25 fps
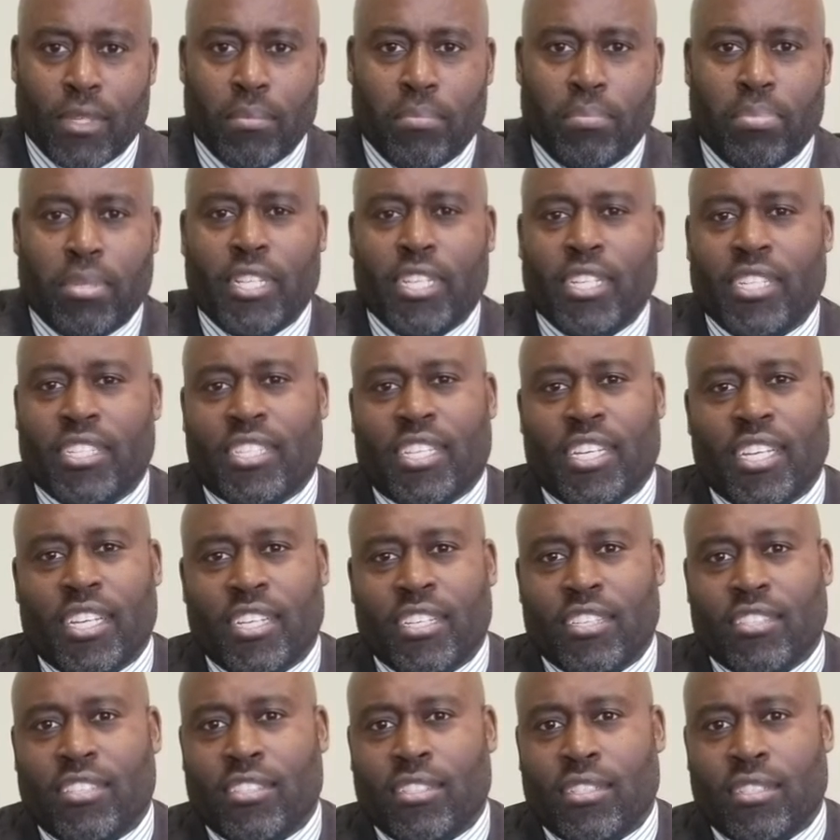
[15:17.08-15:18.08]
Please,
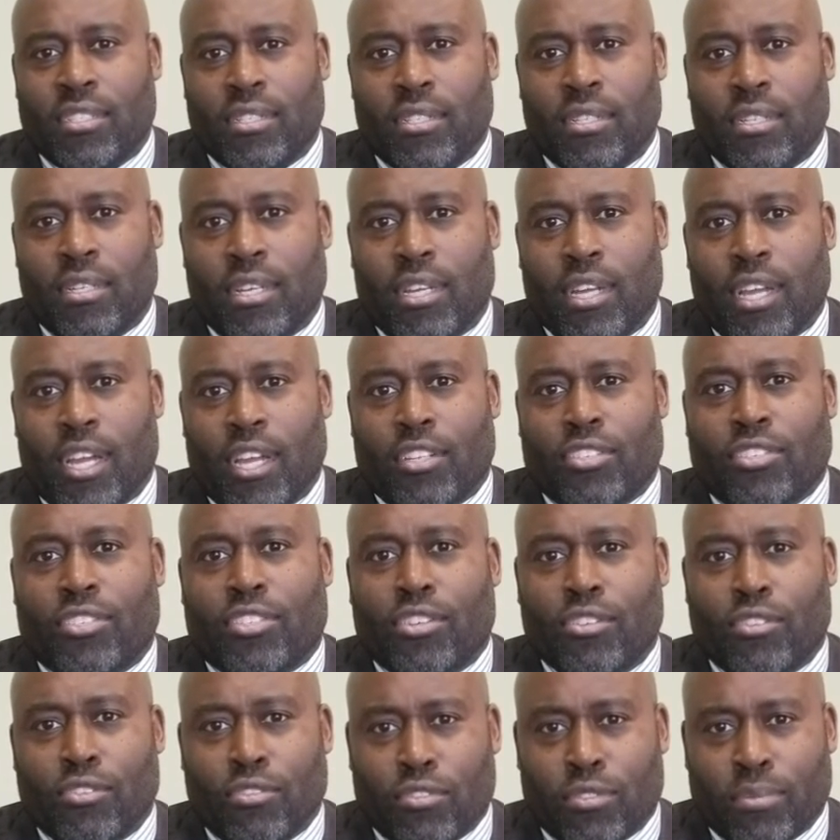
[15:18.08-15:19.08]
kids,
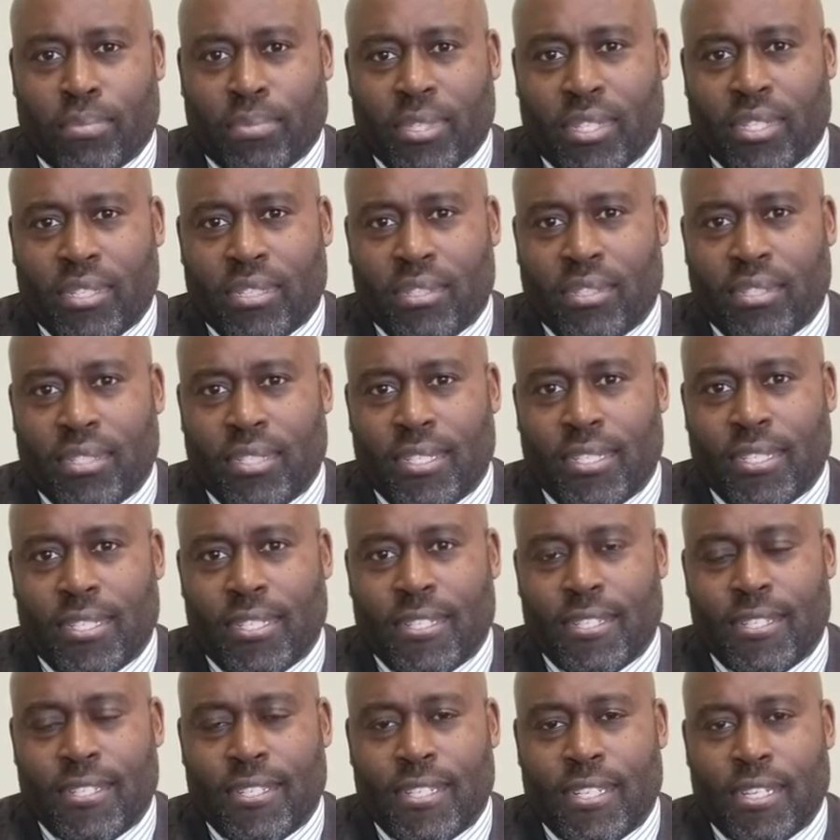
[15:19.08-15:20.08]
excuse me,
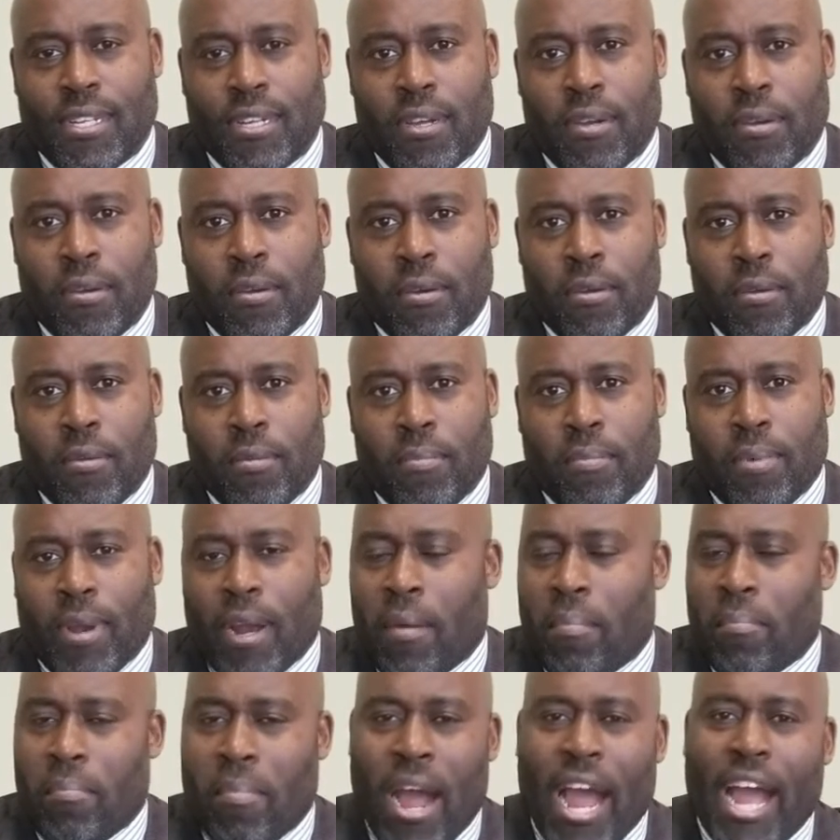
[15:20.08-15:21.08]
but
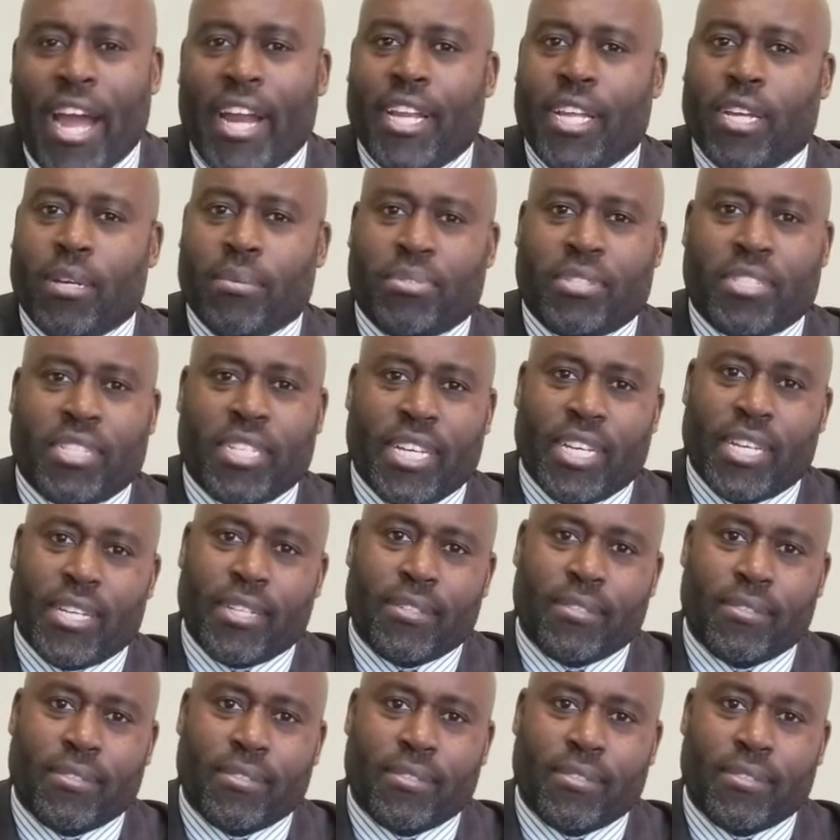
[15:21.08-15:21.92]
I'm mighty upset.